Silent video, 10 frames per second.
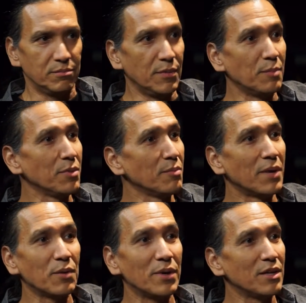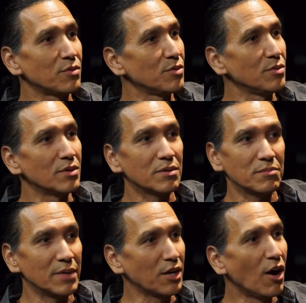mumble my way through
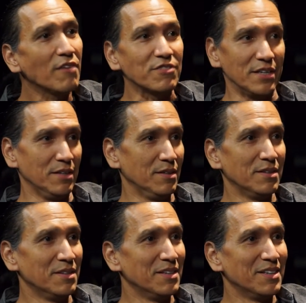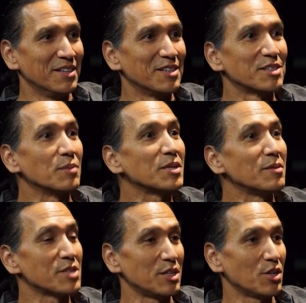my coffee.
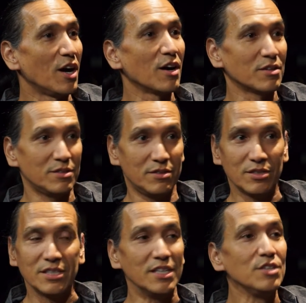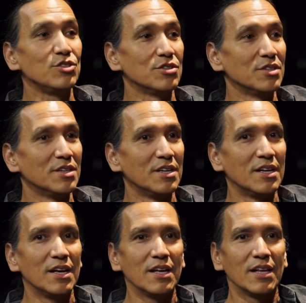Sometimes I talk to teach
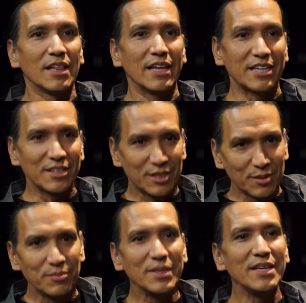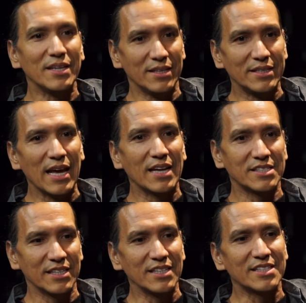like to me,
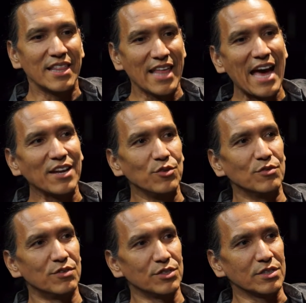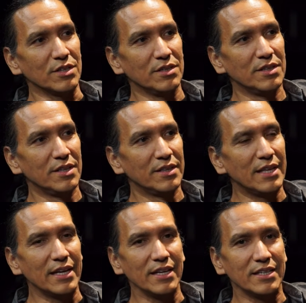dance is that universal
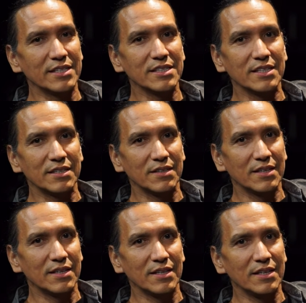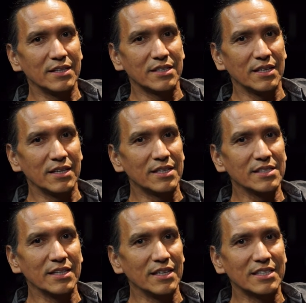that it doesn't. It's it
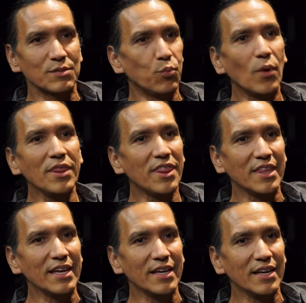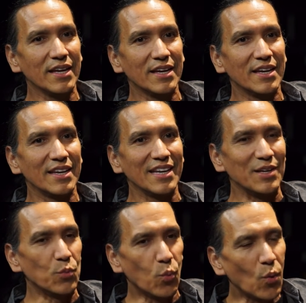does. It's one thing
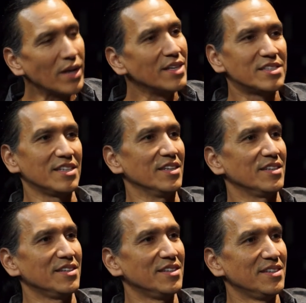in one instant,